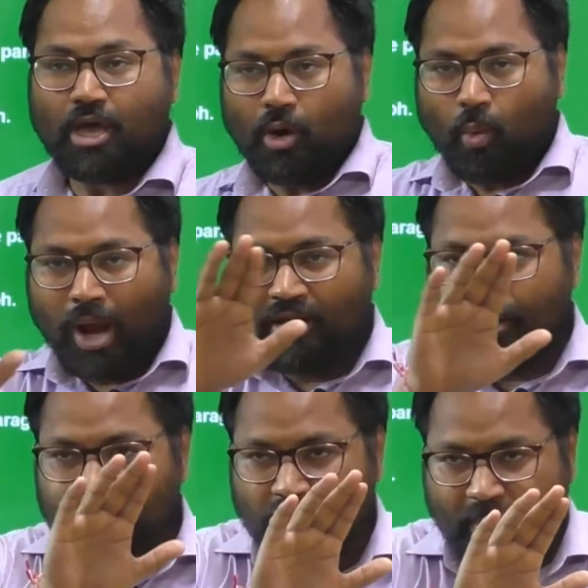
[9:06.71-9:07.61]
While
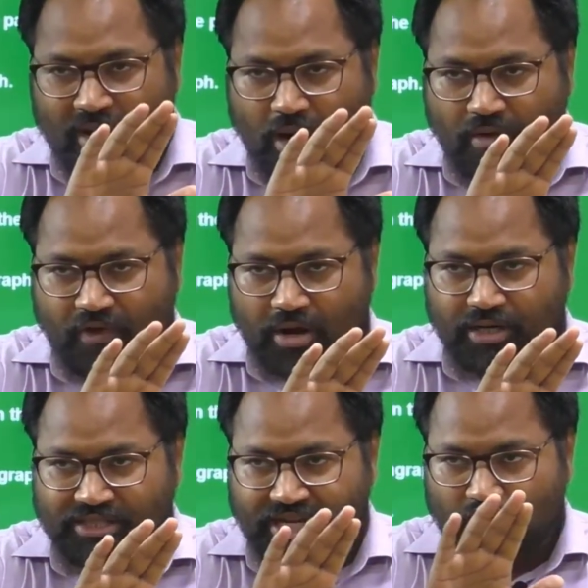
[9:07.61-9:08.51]
reading the paragraph,
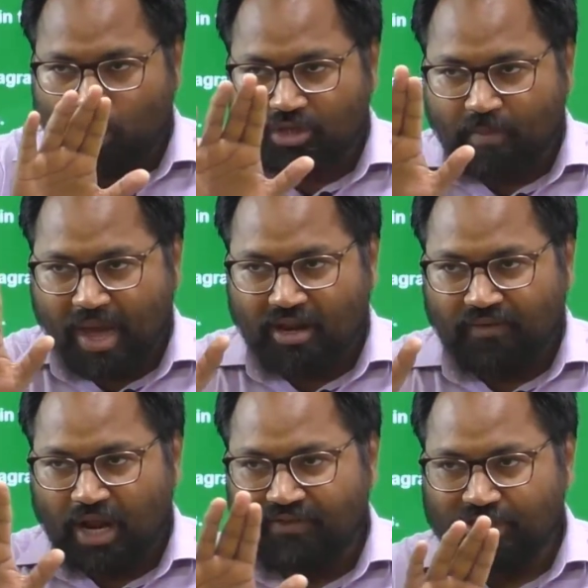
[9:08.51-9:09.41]
understand what the
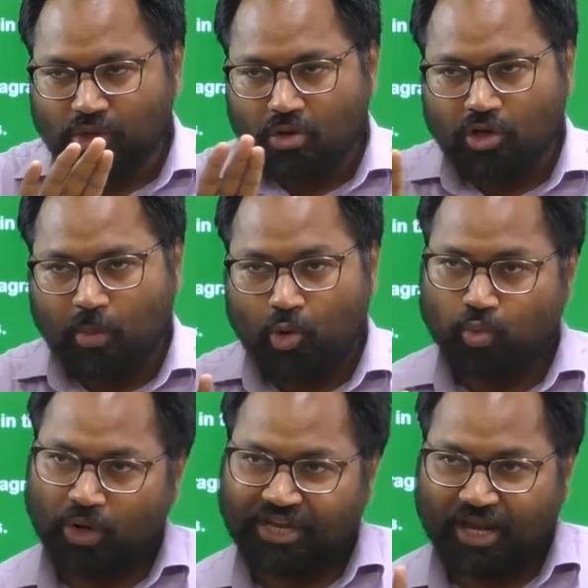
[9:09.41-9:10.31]
paragraph is talking about,
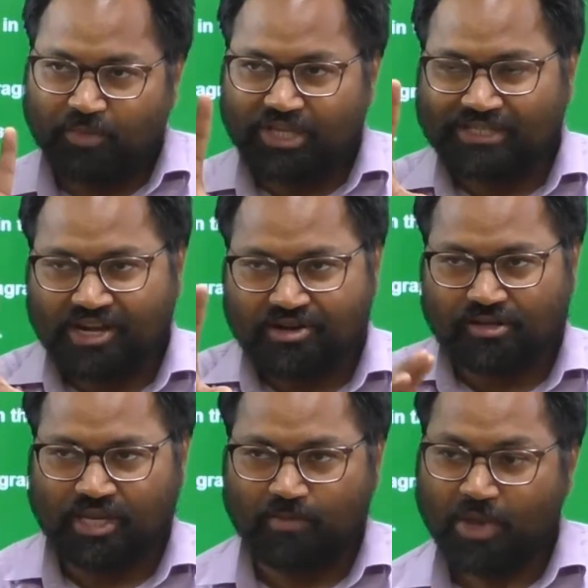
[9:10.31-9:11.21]
what can be the central
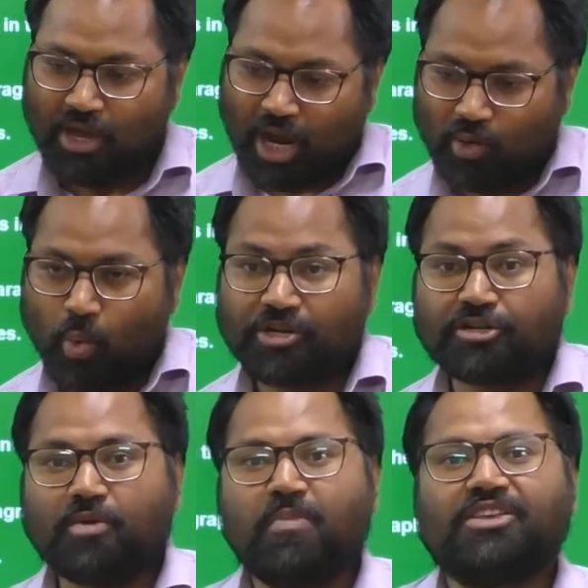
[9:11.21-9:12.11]
theme, and what are
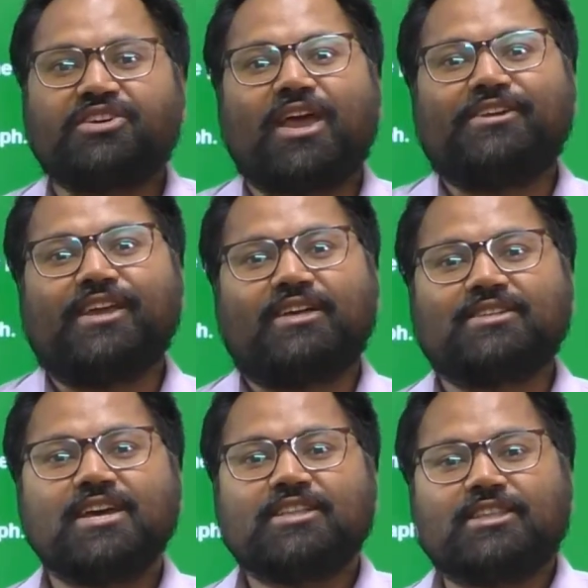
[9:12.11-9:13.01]
the major ideas.
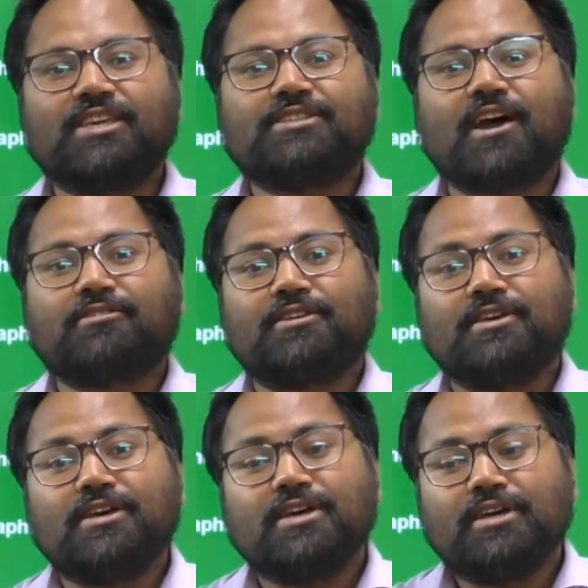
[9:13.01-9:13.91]
These are
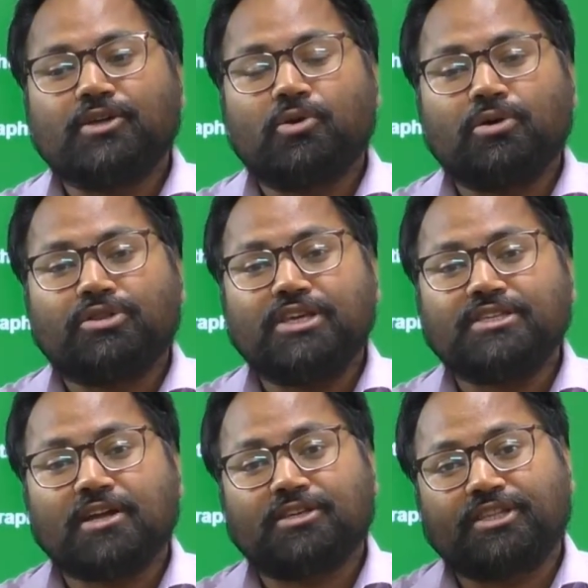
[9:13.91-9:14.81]

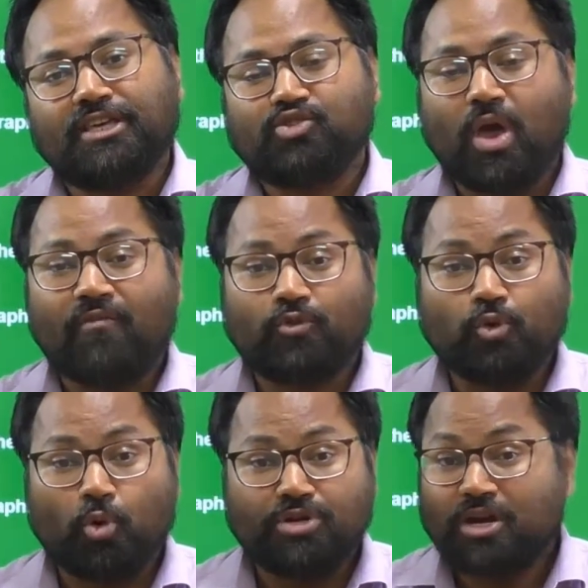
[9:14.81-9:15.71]
the things you have to
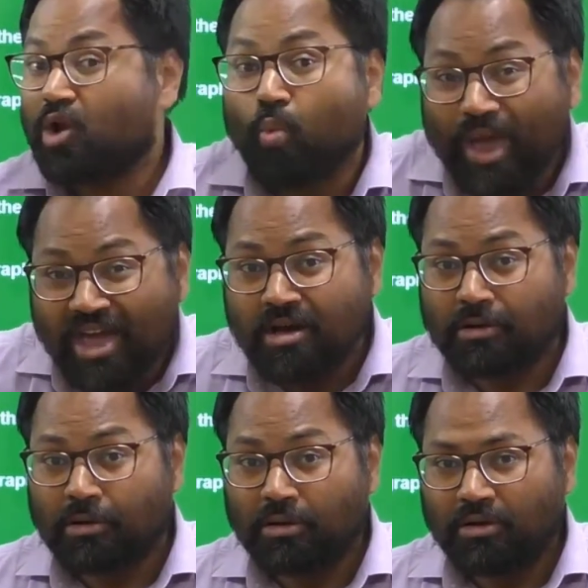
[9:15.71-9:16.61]
note down. And
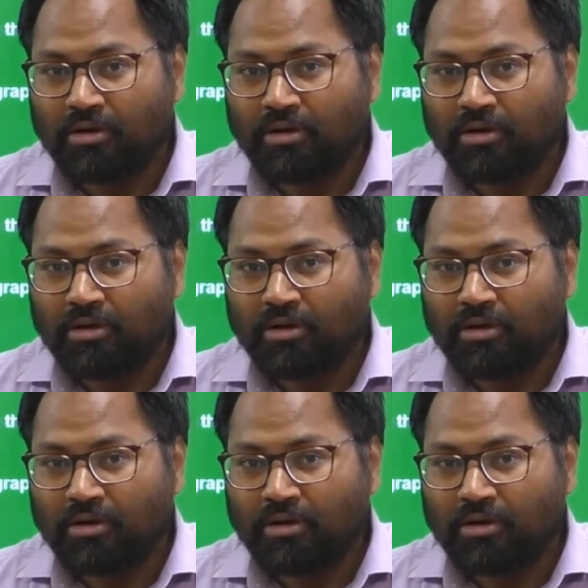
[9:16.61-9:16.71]
where?